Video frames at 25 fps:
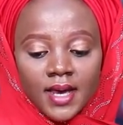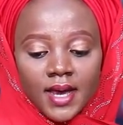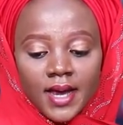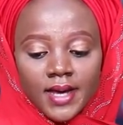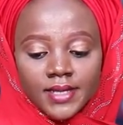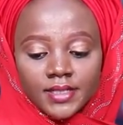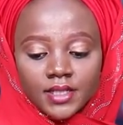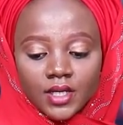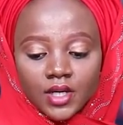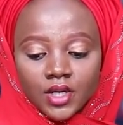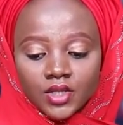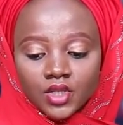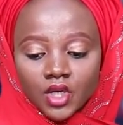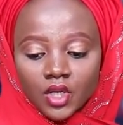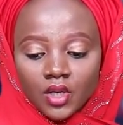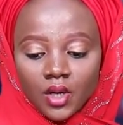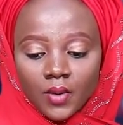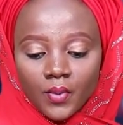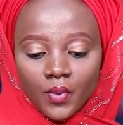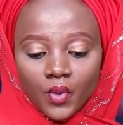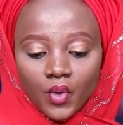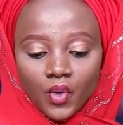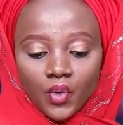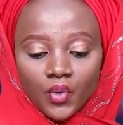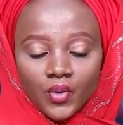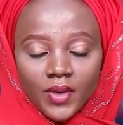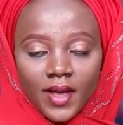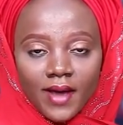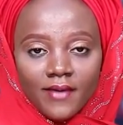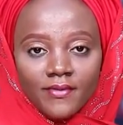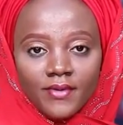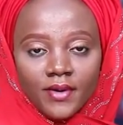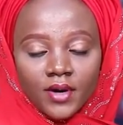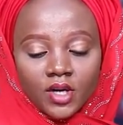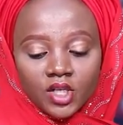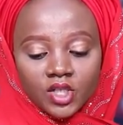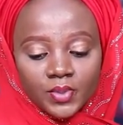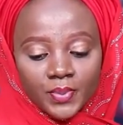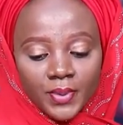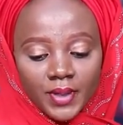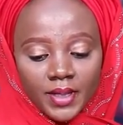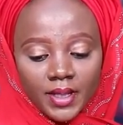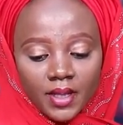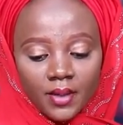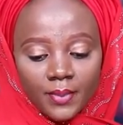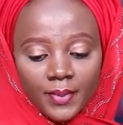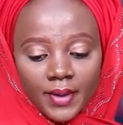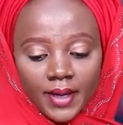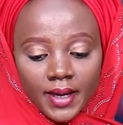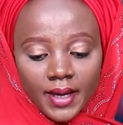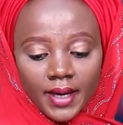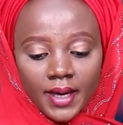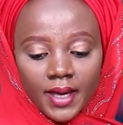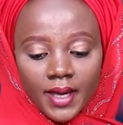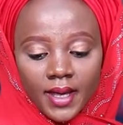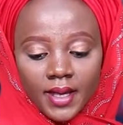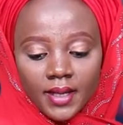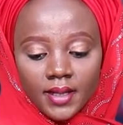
as a result of coronavirus pandemic